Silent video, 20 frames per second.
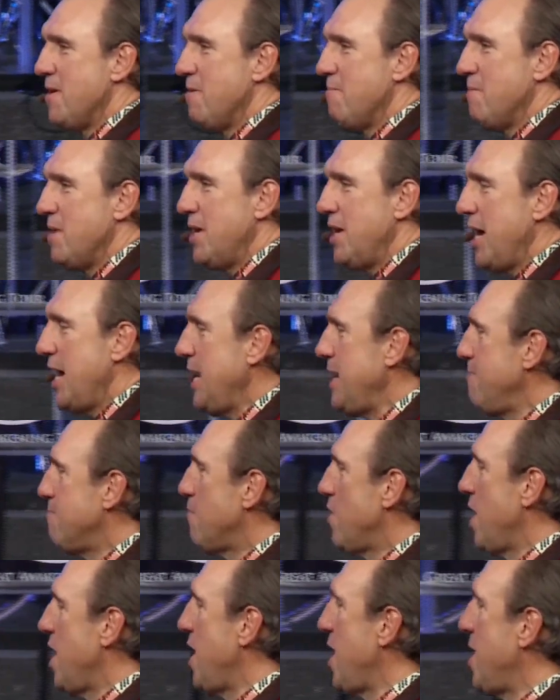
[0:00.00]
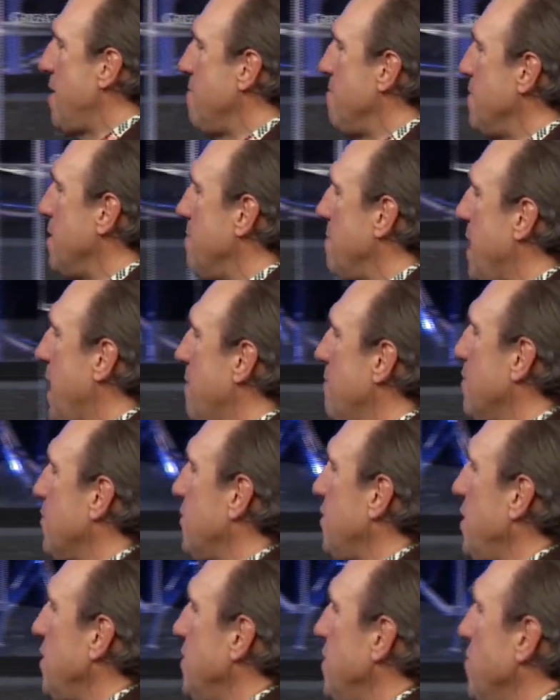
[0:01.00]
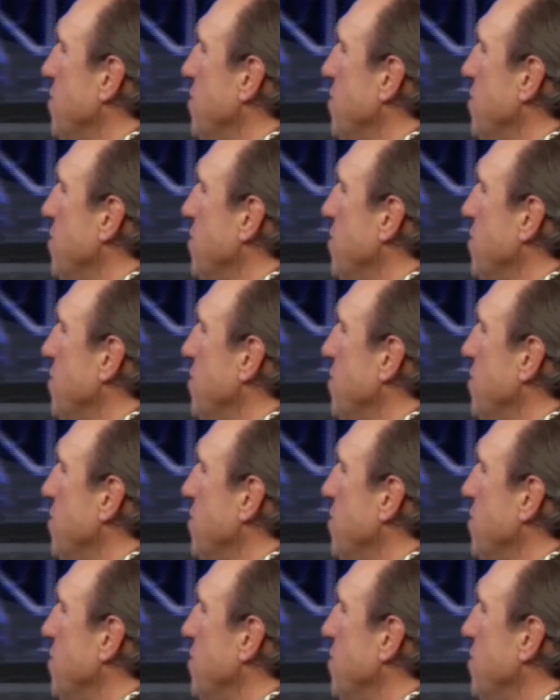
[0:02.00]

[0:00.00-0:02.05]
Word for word: but Abraham, the Bible says he